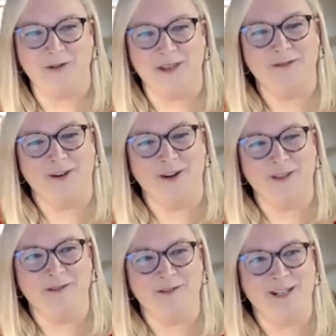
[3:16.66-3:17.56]
So
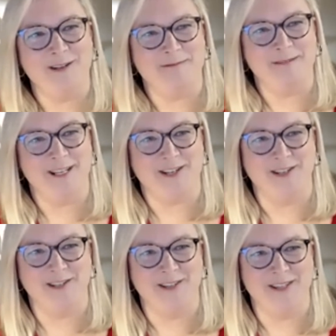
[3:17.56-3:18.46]
without further ado, I'm going
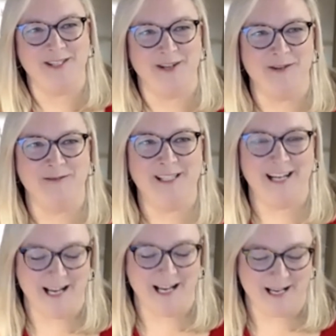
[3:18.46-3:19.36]
to turn this
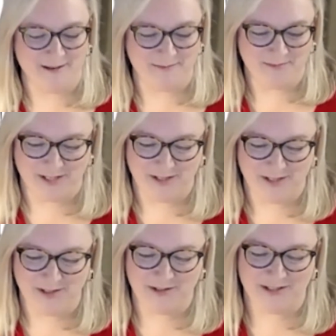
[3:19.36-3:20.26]
over um,
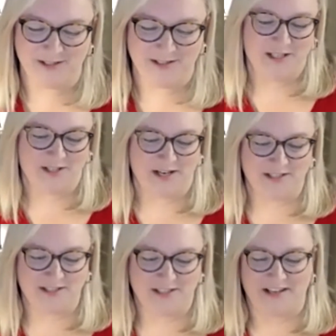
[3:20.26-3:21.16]
to
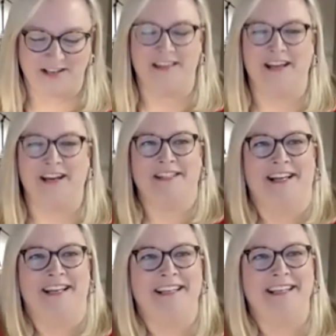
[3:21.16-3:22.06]
Dr.
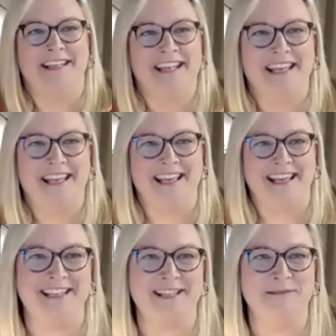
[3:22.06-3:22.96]
Kathiresan,
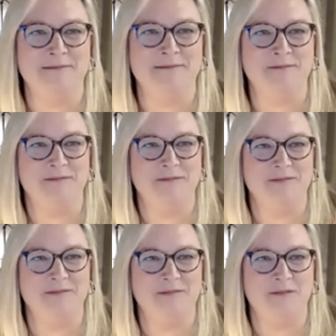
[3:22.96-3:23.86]
and um,
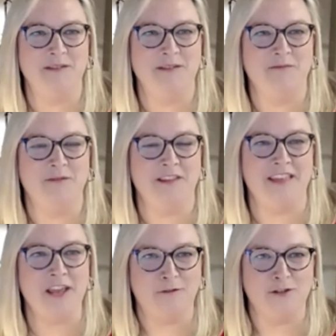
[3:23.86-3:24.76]
we, we thank you
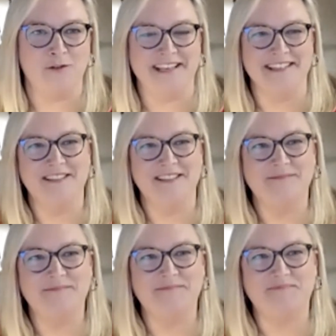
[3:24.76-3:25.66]
for joining us.